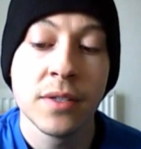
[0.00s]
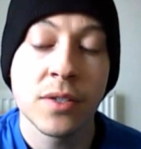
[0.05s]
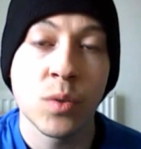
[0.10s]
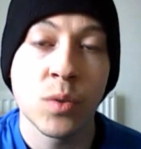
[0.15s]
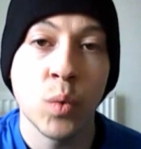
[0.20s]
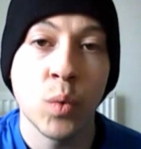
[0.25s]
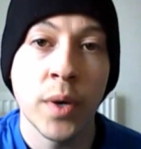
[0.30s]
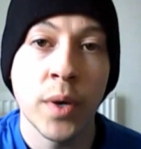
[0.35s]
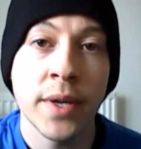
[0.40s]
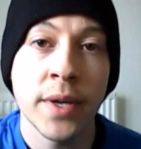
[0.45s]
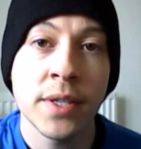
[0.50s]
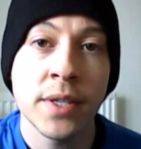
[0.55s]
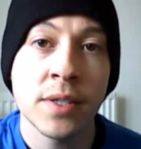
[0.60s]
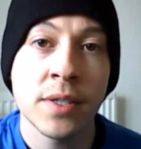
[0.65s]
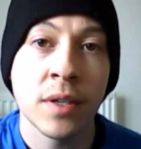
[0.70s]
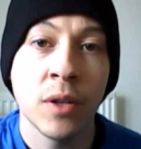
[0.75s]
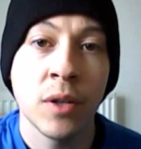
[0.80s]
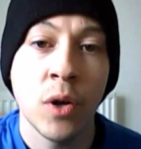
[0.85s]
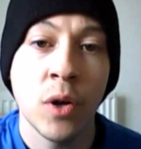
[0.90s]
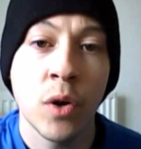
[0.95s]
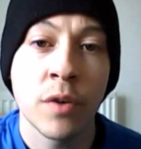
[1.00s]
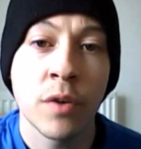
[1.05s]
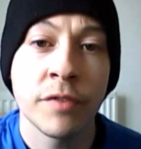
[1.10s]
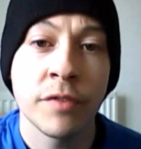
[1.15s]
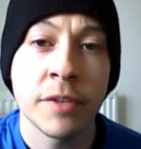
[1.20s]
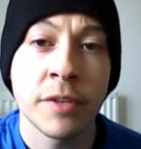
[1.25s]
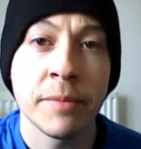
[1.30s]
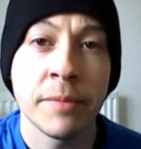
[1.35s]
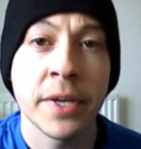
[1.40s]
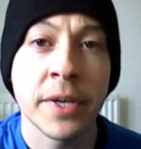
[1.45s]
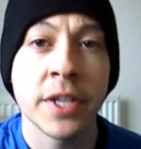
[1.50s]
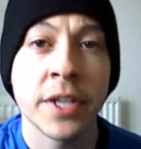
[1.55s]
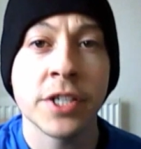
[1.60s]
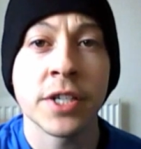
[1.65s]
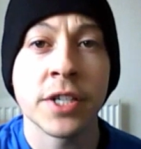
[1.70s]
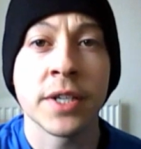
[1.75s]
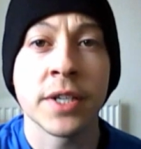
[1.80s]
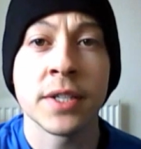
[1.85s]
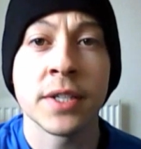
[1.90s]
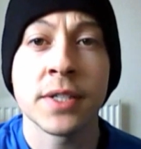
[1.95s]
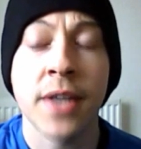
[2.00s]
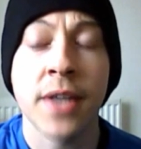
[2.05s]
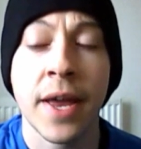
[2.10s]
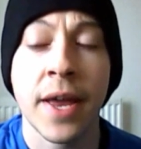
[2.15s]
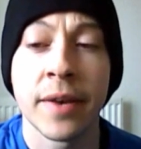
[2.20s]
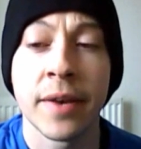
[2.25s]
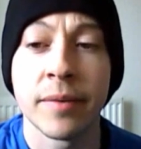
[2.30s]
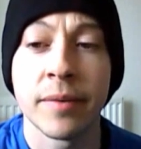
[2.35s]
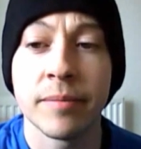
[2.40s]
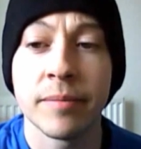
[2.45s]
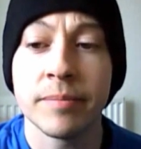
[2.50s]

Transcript: So what is the law of diminishing intent?